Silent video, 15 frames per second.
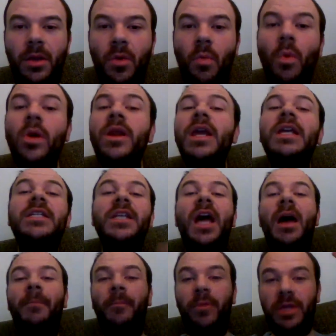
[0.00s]
What is
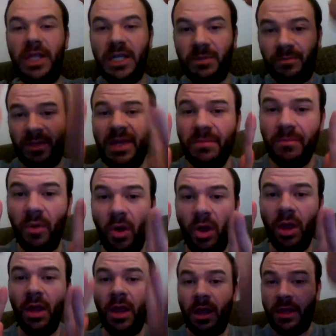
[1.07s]
up with these
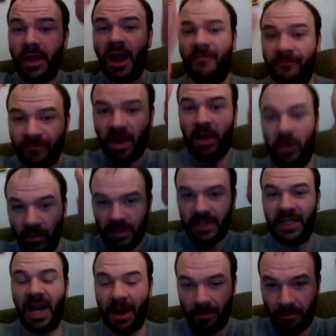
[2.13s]
people not following
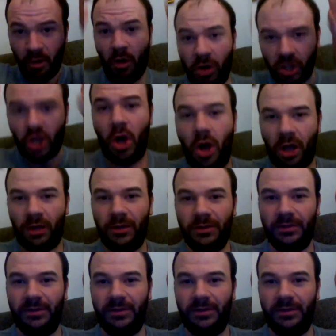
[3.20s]
damn protocol?